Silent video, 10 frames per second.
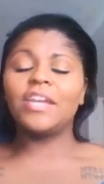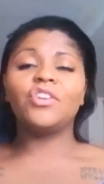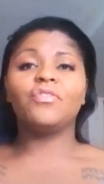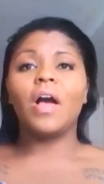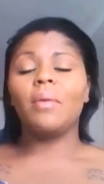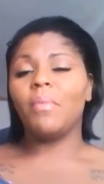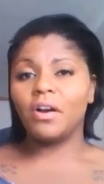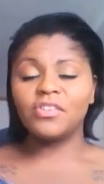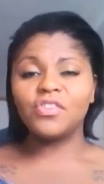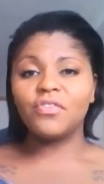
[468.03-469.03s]
Now, you've got
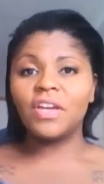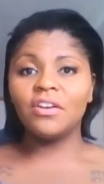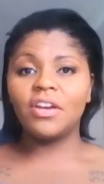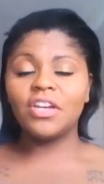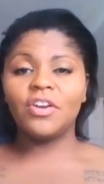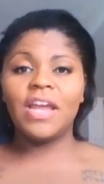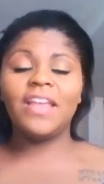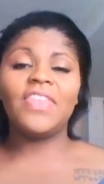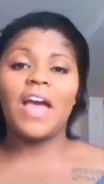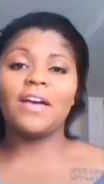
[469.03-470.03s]
Mars over here in your
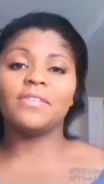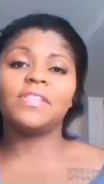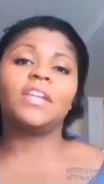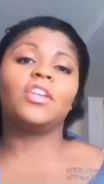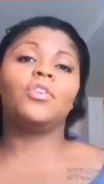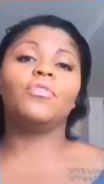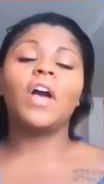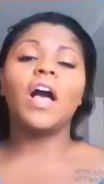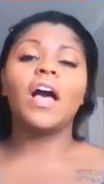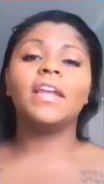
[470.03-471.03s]
8th house, and you've
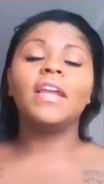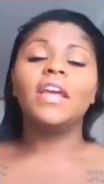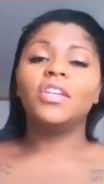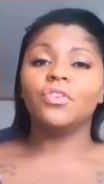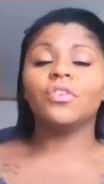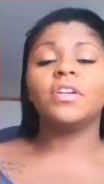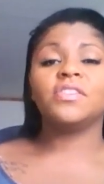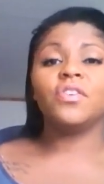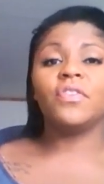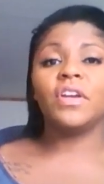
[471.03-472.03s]
got
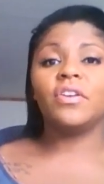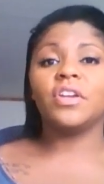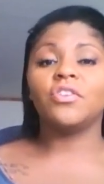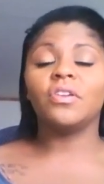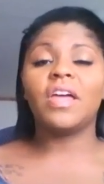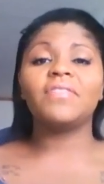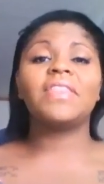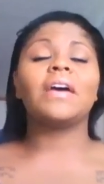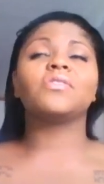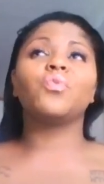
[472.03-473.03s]
Uranus over here in your 11th
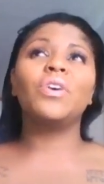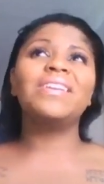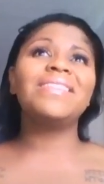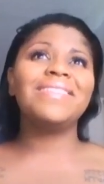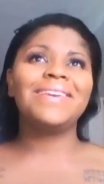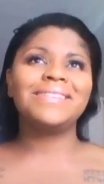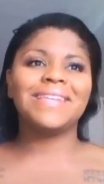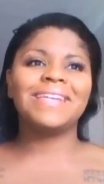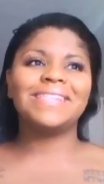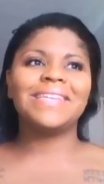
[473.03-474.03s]
house. One of the things
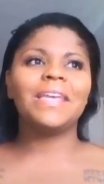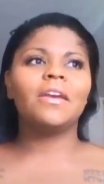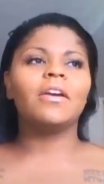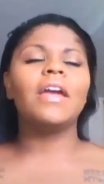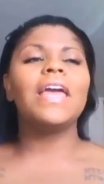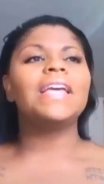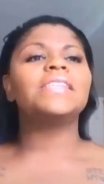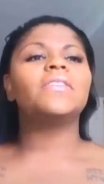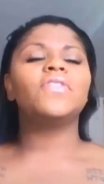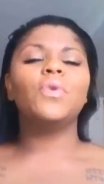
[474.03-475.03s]
that I see here
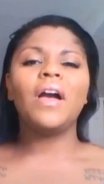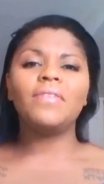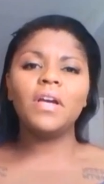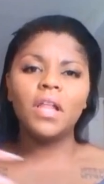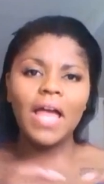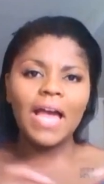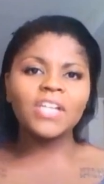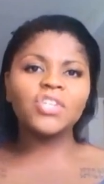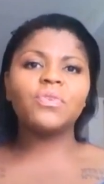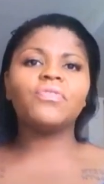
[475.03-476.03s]
is if you have a
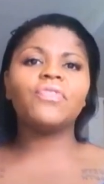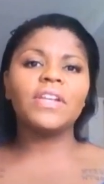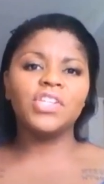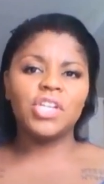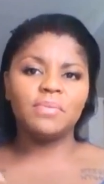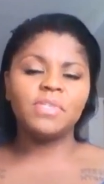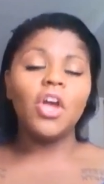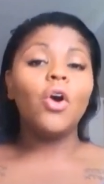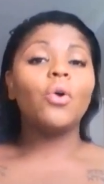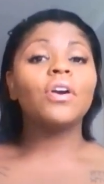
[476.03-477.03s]
clash with friendships,
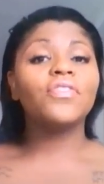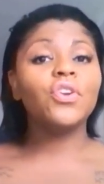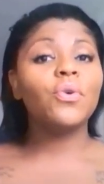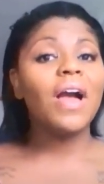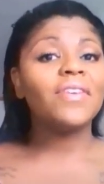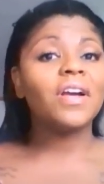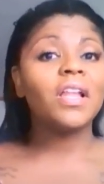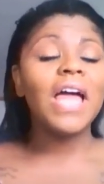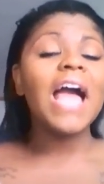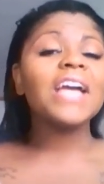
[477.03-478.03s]
or if you have a
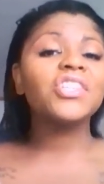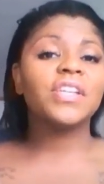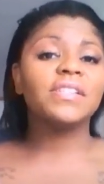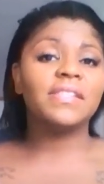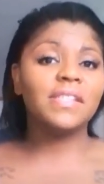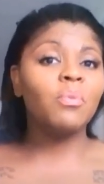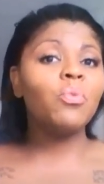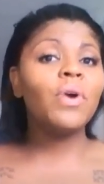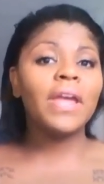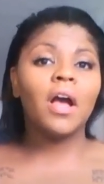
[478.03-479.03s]
clash in some
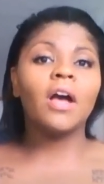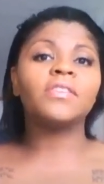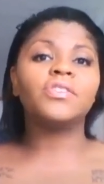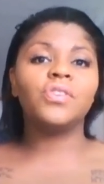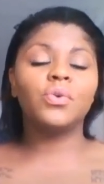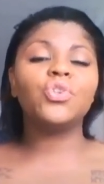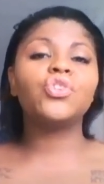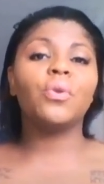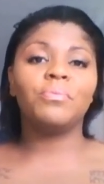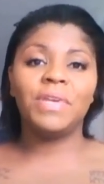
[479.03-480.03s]
way on
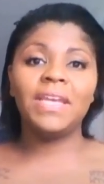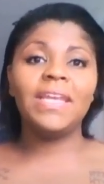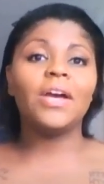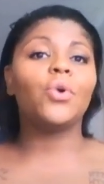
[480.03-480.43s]
social media